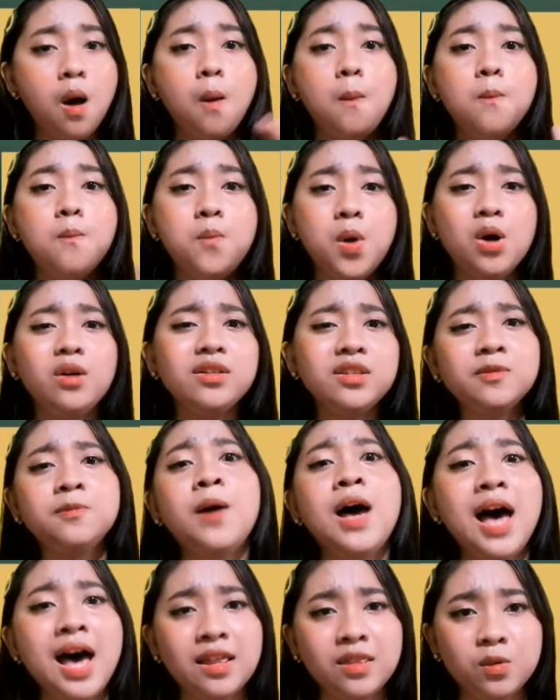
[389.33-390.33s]
both
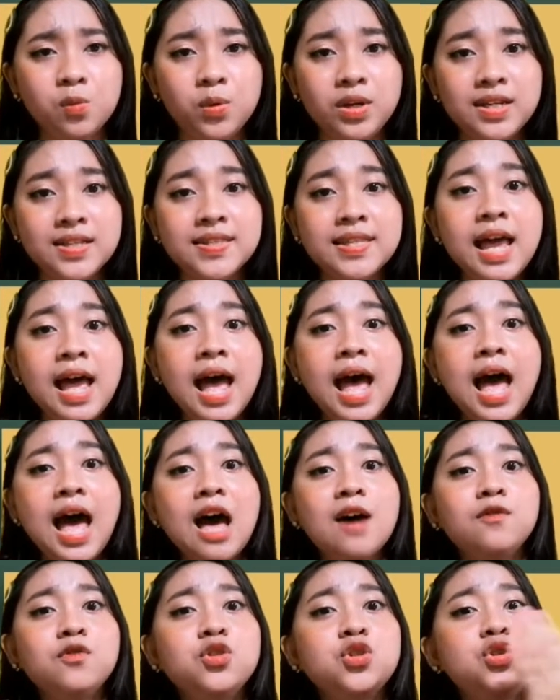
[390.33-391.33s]
pathways
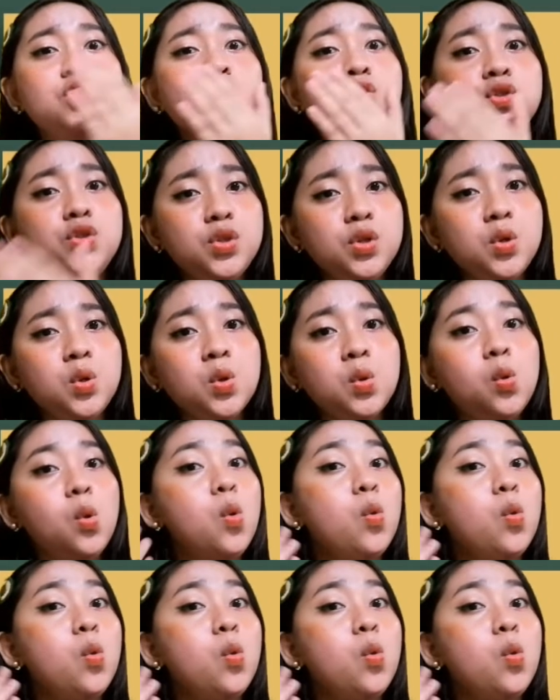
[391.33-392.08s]
have to do